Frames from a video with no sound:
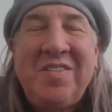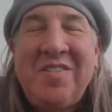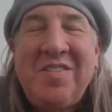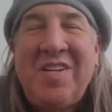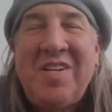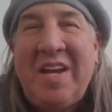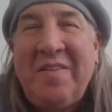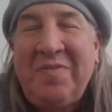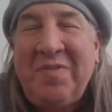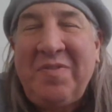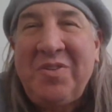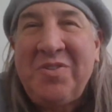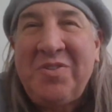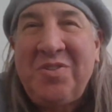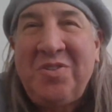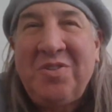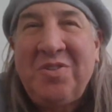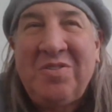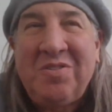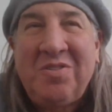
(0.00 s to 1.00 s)
it
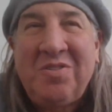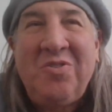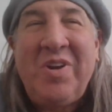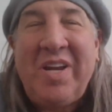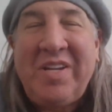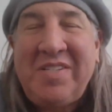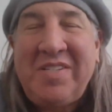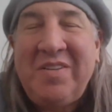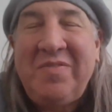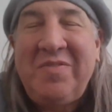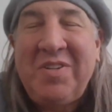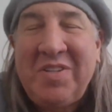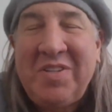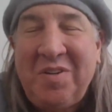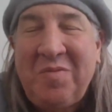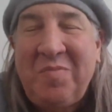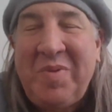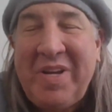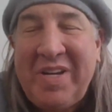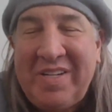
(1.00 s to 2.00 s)
stifles your creativity a
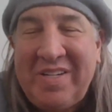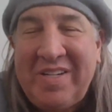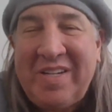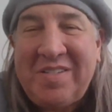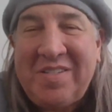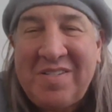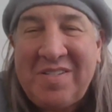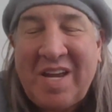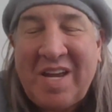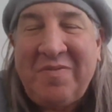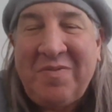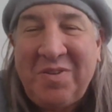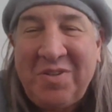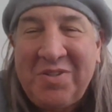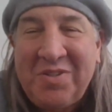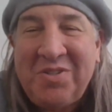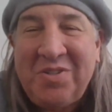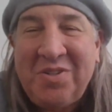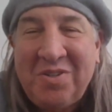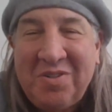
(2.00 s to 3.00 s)
little bit. It
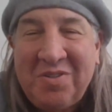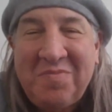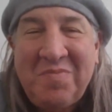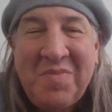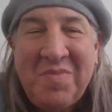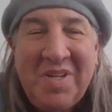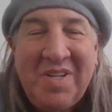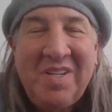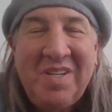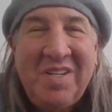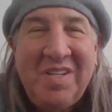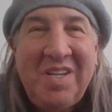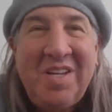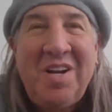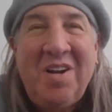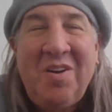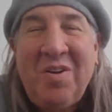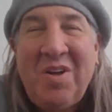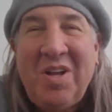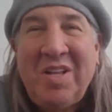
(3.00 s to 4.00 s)
stifles your, you
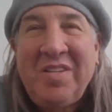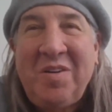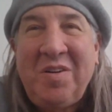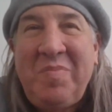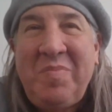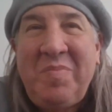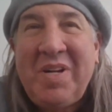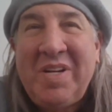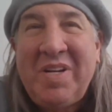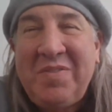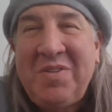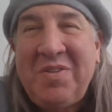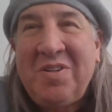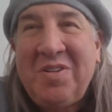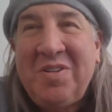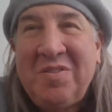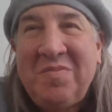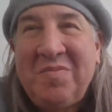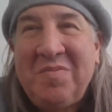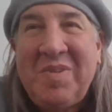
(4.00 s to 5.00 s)
know, a little bit of
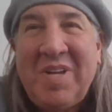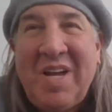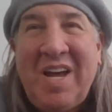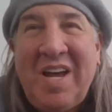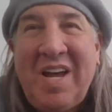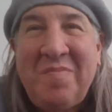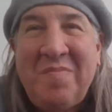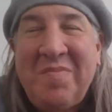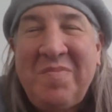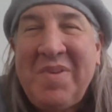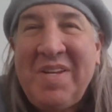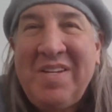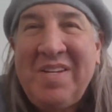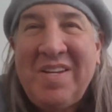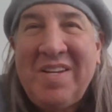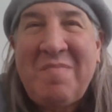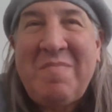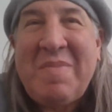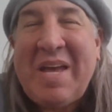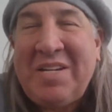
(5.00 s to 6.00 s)
your um,
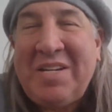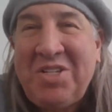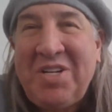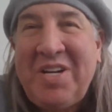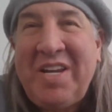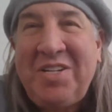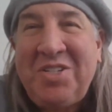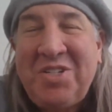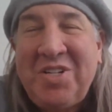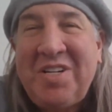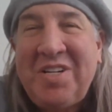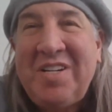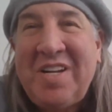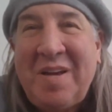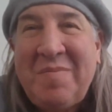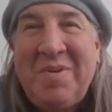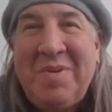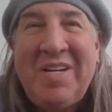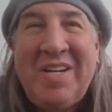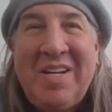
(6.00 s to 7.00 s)

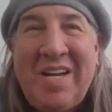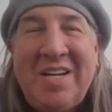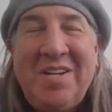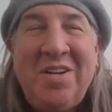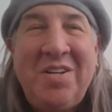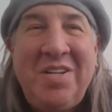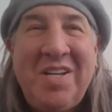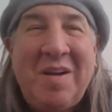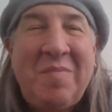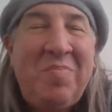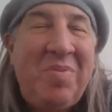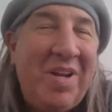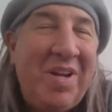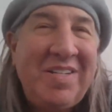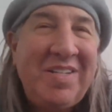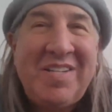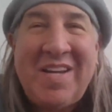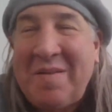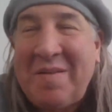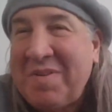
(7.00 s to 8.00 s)
imagination. I mean, I know you got
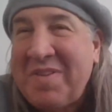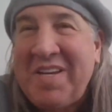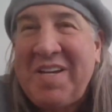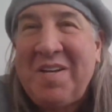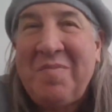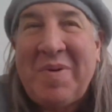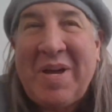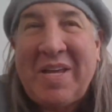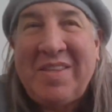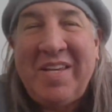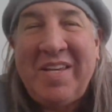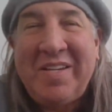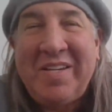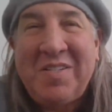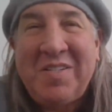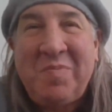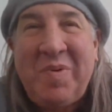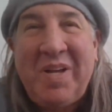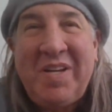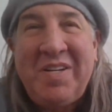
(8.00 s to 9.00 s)
plenty of time to think about
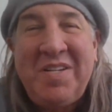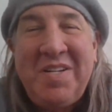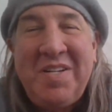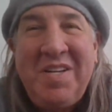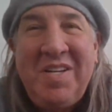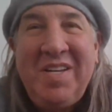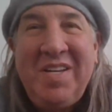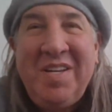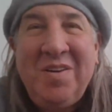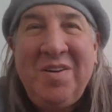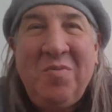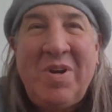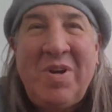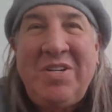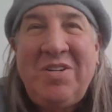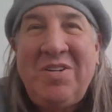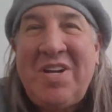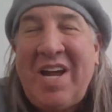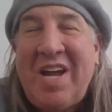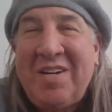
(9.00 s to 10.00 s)
things, but
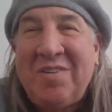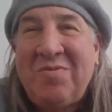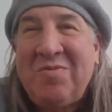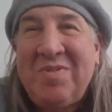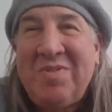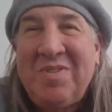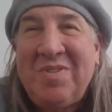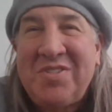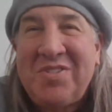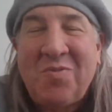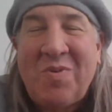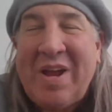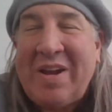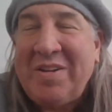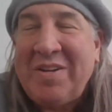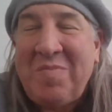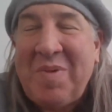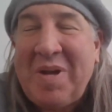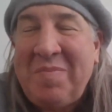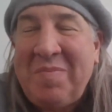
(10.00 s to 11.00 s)
when you're not
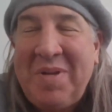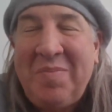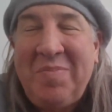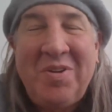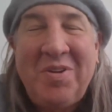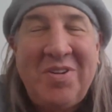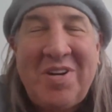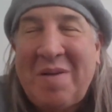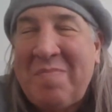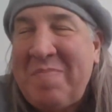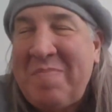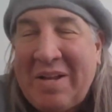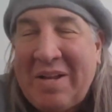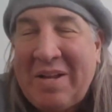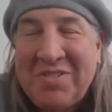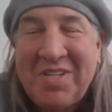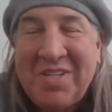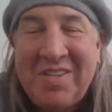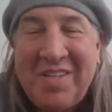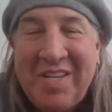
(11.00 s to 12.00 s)
surrounded by people, and you're not
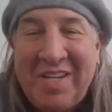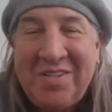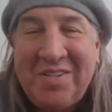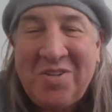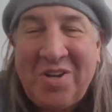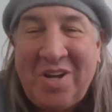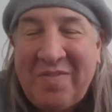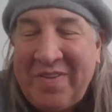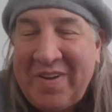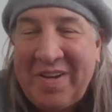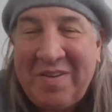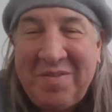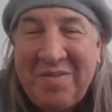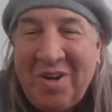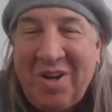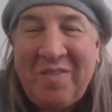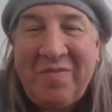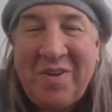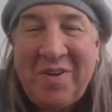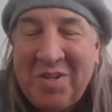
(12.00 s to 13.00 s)
bouncing things off
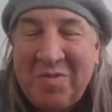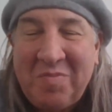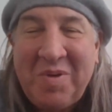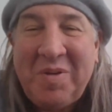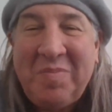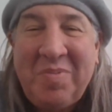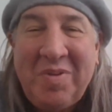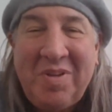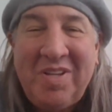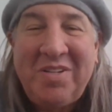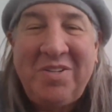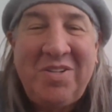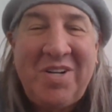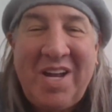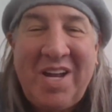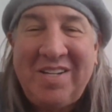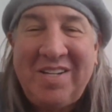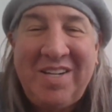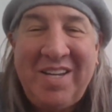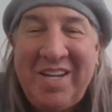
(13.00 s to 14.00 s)
off other people, and you're
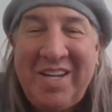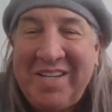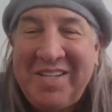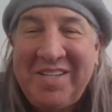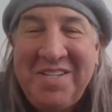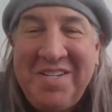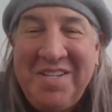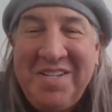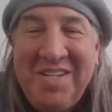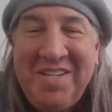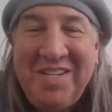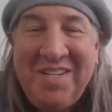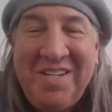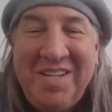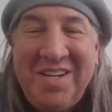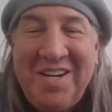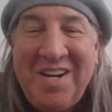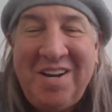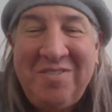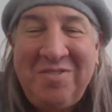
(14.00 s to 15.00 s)
not like,
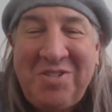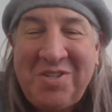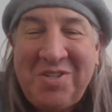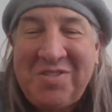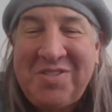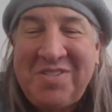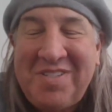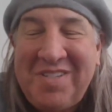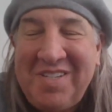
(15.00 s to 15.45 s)
you know, just